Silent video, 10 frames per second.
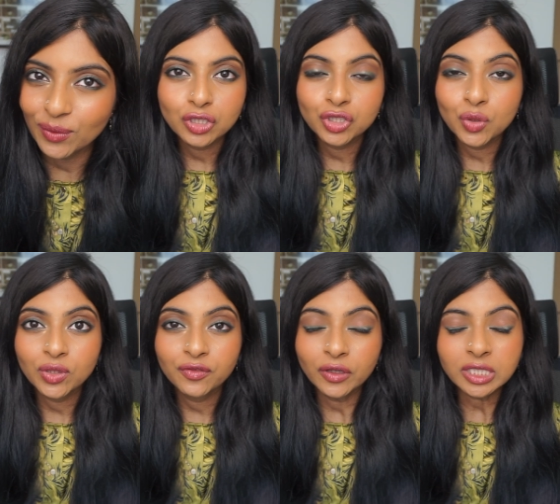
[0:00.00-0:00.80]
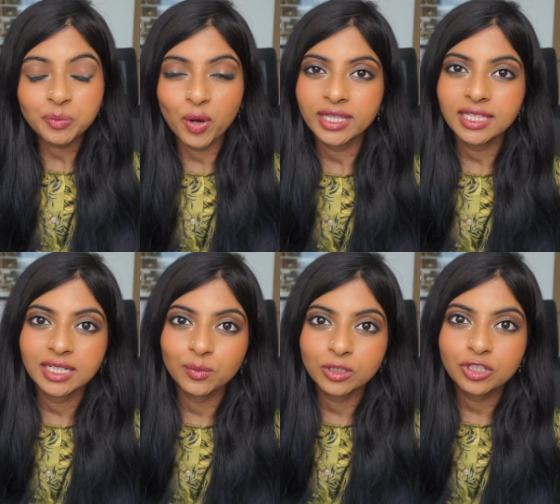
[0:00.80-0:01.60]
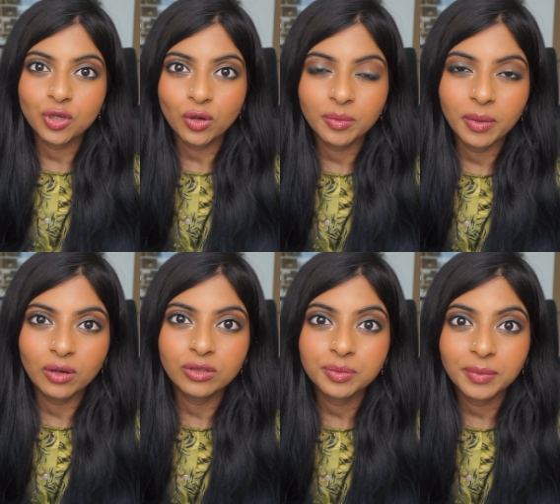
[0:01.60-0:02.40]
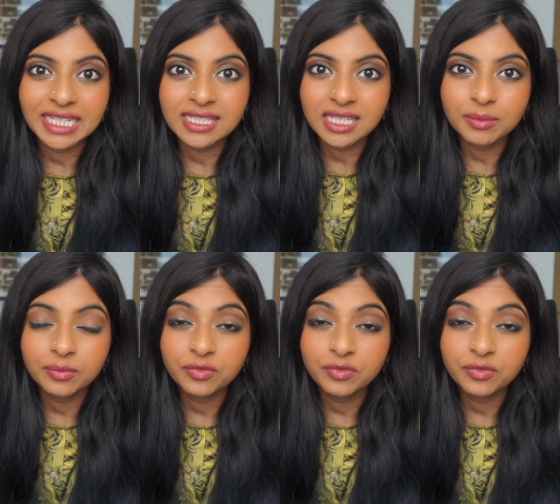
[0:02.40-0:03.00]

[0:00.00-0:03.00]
So the first point that I want to talk about might seem